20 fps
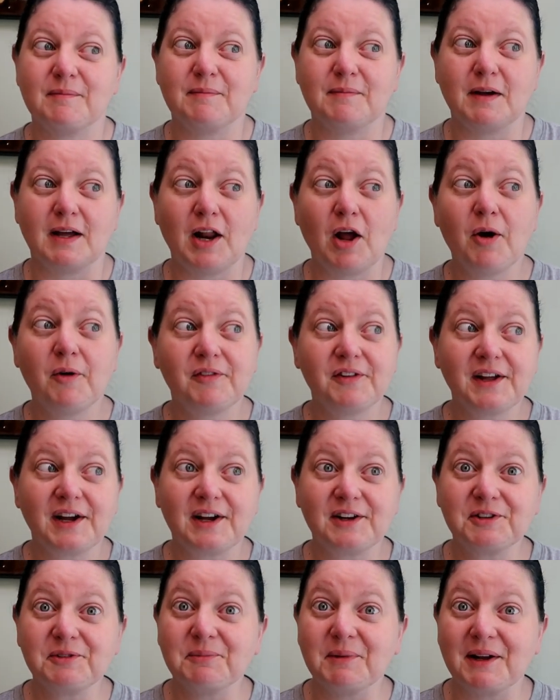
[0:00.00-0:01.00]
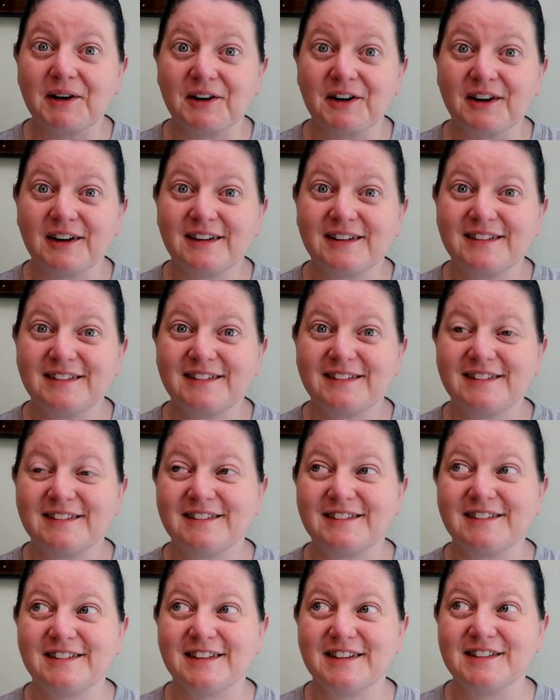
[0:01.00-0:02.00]
But hopefully I'll do better
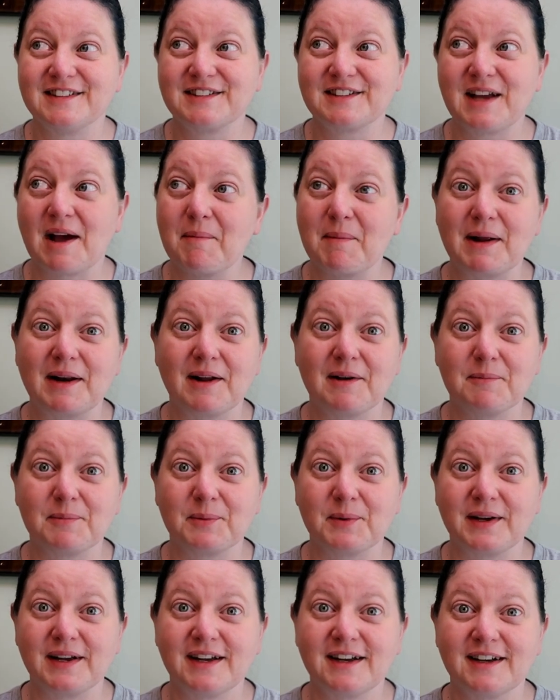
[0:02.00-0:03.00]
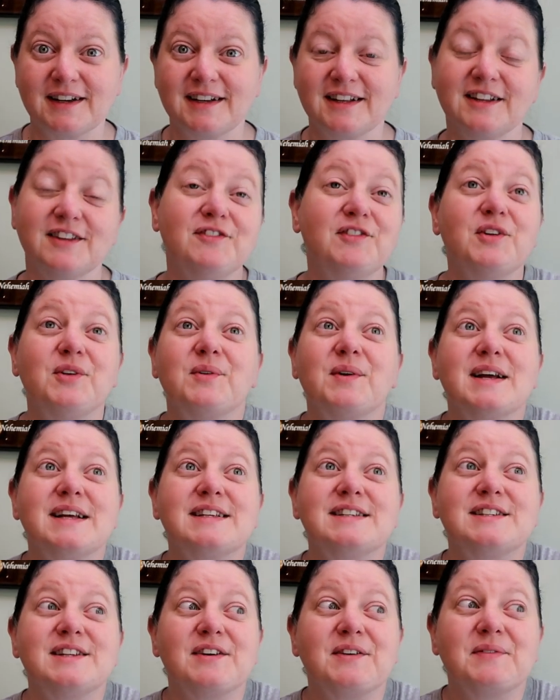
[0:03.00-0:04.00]
this coming up week and for the
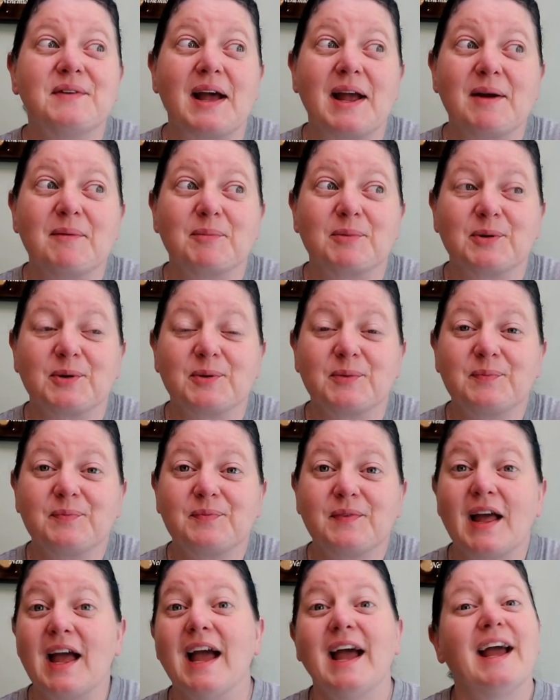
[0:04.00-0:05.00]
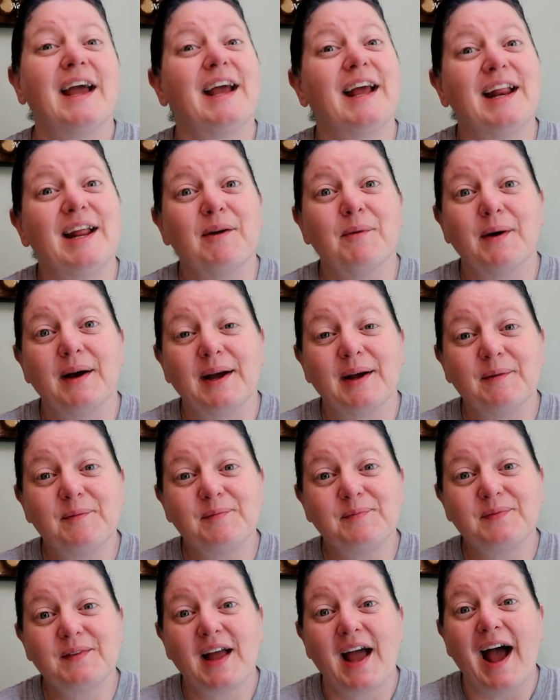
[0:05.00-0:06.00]
rest of April. Anyway,
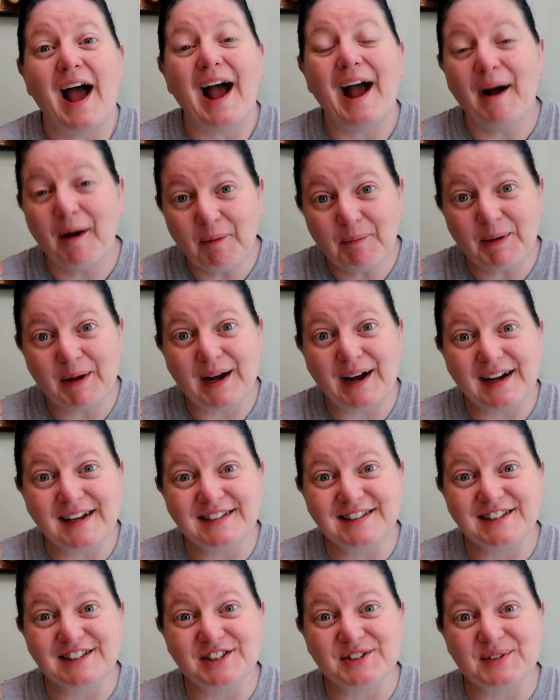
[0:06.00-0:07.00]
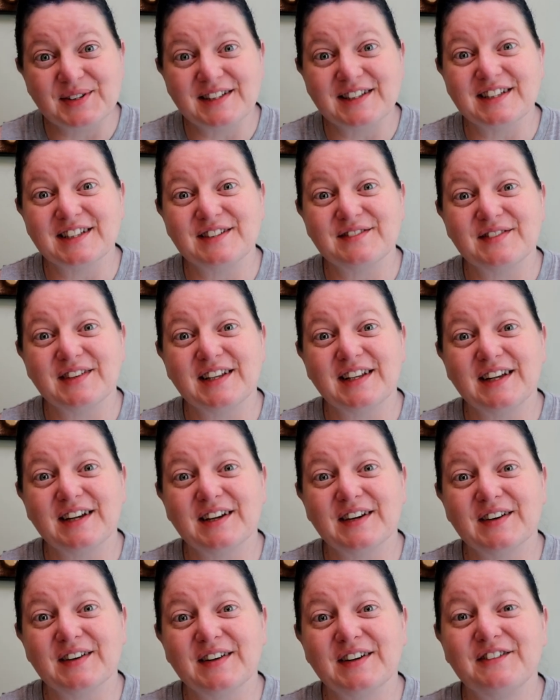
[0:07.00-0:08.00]
I hope you guys enjoyed this
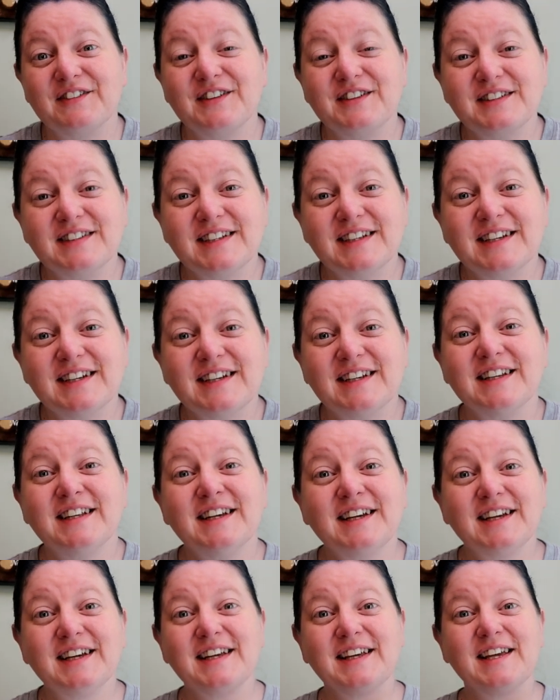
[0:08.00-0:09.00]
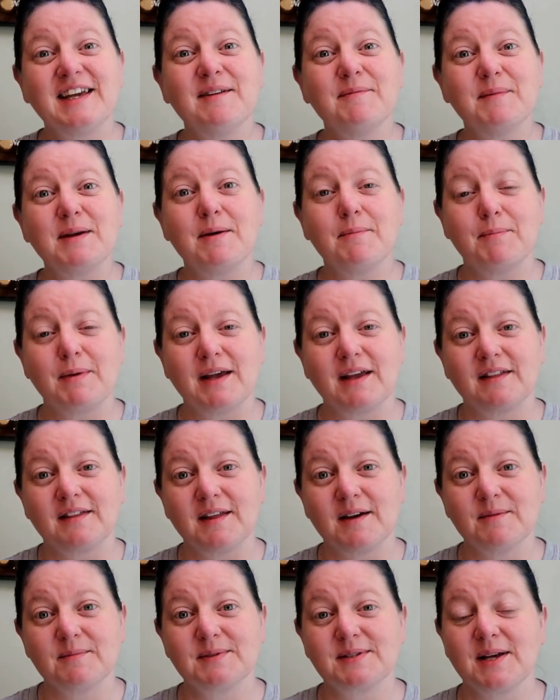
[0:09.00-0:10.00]
video. If you did, give me a big
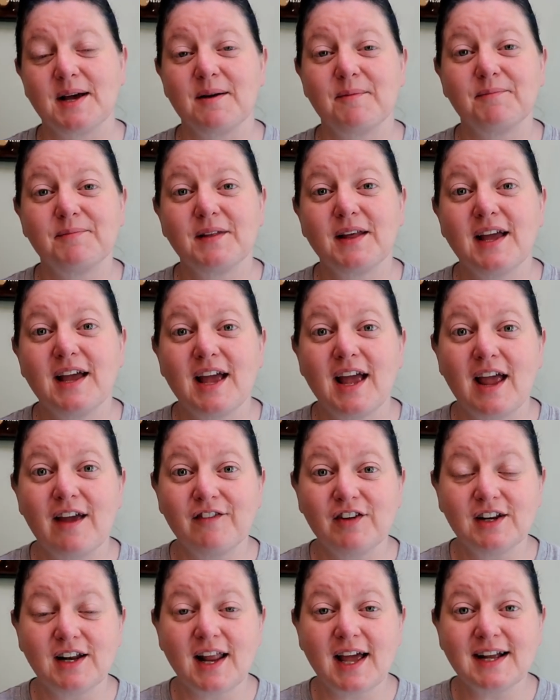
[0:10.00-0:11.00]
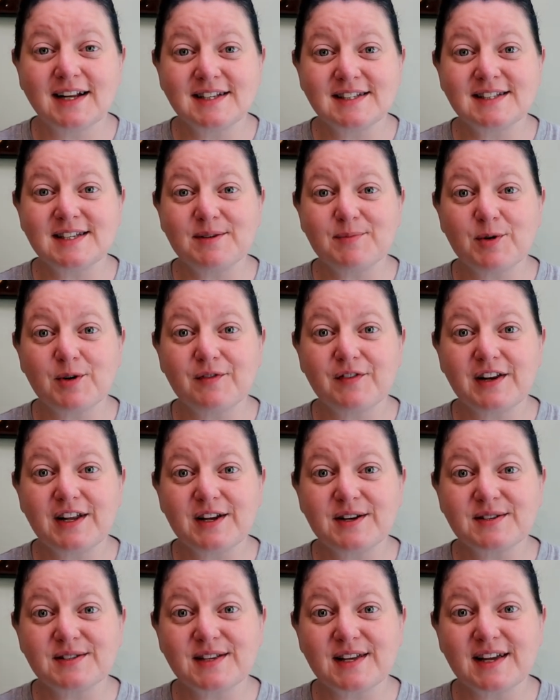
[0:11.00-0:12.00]
thumbs up. If you'd like to see more
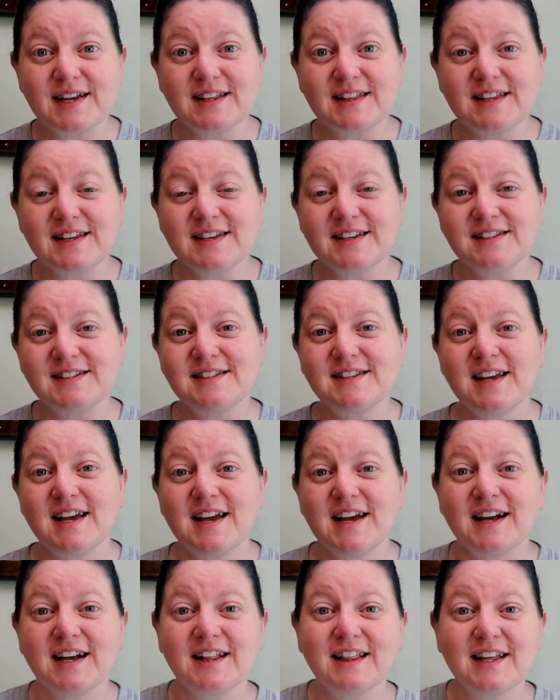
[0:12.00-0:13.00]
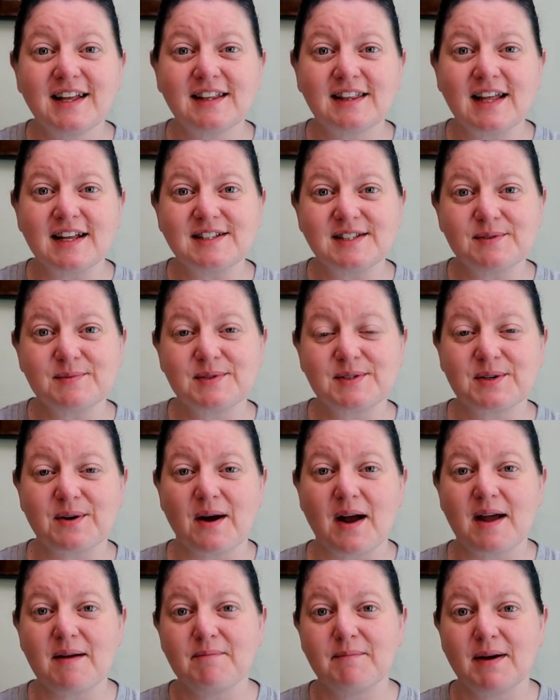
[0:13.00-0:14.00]
videos like this, click that
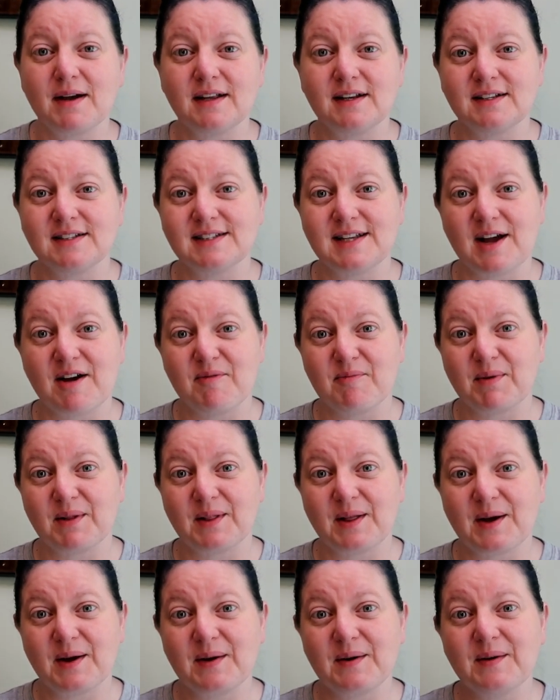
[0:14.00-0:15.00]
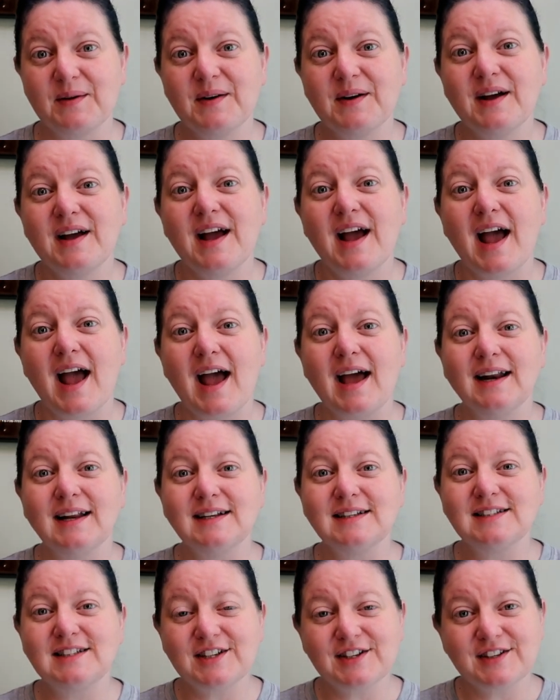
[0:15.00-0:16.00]
subscribe button down below. And
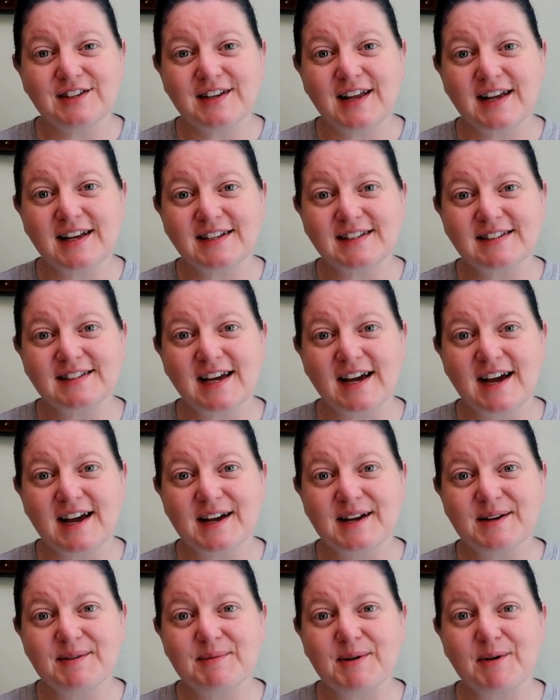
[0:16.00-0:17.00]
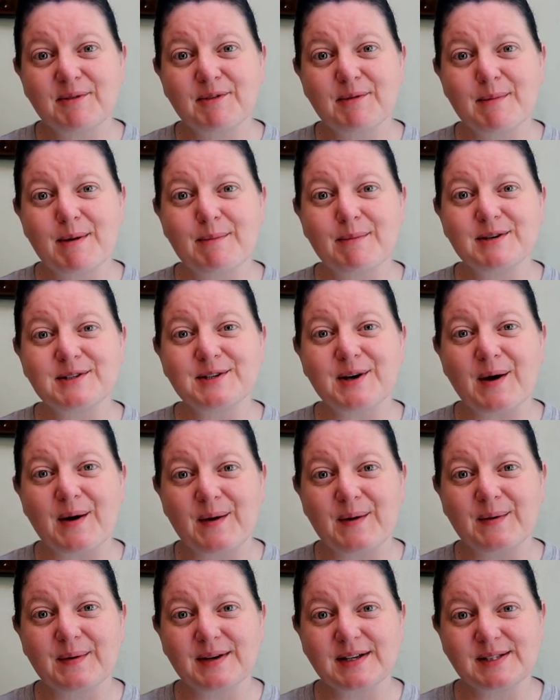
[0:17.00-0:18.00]
until next time, remember to
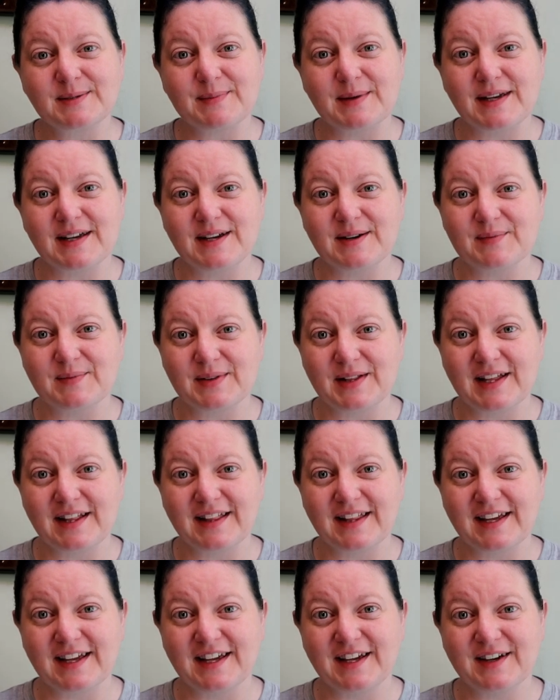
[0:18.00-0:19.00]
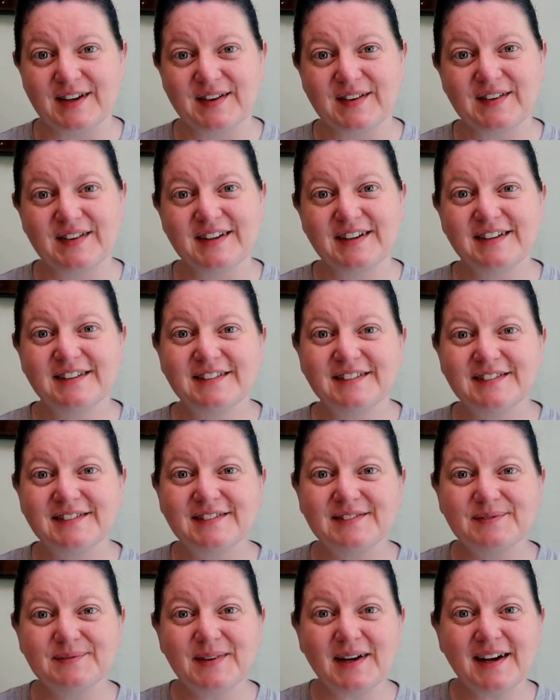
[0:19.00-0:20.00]
always be completely you.
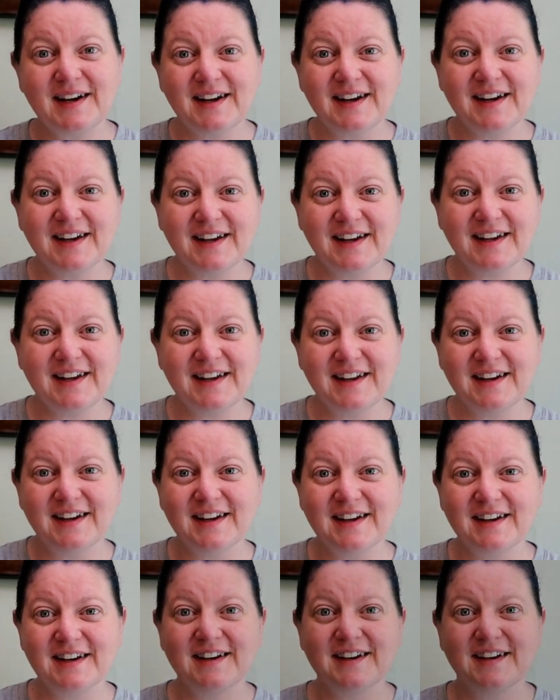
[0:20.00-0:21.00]
Bye!